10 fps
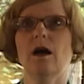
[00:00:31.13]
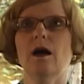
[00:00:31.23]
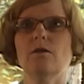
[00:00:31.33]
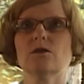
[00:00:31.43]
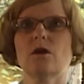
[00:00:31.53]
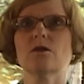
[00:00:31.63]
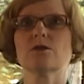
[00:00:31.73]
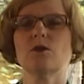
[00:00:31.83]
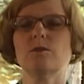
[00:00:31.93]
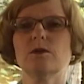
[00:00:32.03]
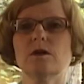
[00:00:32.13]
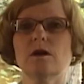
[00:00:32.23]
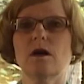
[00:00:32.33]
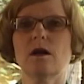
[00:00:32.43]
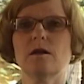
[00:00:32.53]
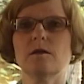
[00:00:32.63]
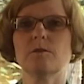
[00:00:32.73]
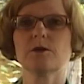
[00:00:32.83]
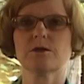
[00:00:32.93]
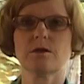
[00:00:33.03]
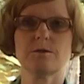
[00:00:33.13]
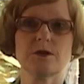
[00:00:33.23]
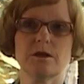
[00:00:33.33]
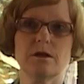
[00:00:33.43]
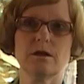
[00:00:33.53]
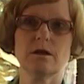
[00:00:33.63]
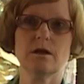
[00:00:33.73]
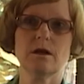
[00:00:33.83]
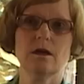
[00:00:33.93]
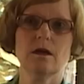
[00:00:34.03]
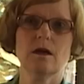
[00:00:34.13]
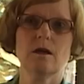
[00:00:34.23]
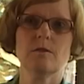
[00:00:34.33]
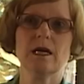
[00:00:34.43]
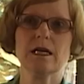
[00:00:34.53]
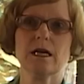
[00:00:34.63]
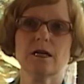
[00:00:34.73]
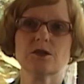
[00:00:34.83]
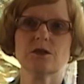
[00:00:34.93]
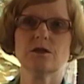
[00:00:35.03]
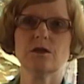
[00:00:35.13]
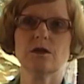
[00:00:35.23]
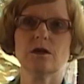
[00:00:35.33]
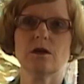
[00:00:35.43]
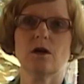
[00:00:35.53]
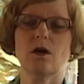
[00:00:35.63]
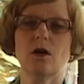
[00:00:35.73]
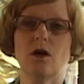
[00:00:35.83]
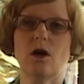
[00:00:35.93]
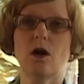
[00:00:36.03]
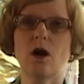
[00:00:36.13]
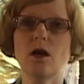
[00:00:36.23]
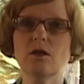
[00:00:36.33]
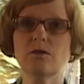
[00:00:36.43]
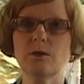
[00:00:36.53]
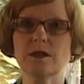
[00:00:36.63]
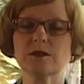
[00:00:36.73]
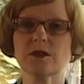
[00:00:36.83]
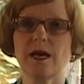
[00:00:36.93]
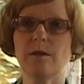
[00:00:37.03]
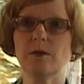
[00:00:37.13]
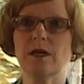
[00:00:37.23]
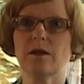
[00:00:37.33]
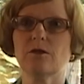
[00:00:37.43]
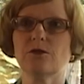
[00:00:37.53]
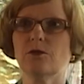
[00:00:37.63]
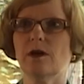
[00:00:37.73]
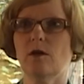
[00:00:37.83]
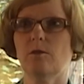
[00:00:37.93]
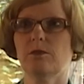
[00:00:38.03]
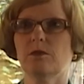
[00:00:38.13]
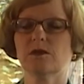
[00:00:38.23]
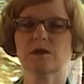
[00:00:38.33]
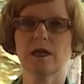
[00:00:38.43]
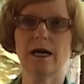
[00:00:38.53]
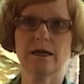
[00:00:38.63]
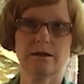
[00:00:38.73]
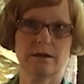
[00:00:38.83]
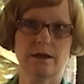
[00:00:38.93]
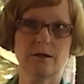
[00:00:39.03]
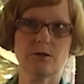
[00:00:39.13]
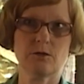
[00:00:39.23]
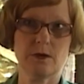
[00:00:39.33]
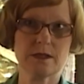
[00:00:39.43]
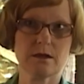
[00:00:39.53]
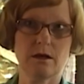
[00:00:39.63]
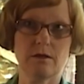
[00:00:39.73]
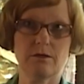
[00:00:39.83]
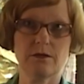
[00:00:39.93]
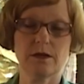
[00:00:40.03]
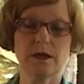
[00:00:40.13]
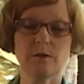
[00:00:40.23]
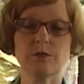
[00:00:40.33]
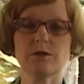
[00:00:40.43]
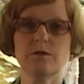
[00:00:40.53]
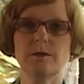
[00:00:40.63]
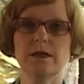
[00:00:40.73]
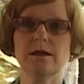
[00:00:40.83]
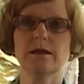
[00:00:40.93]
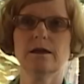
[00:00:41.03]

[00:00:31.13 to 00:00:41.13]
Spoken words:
I was also put on prescription medication, all of which came together to help with slight increments of improvement.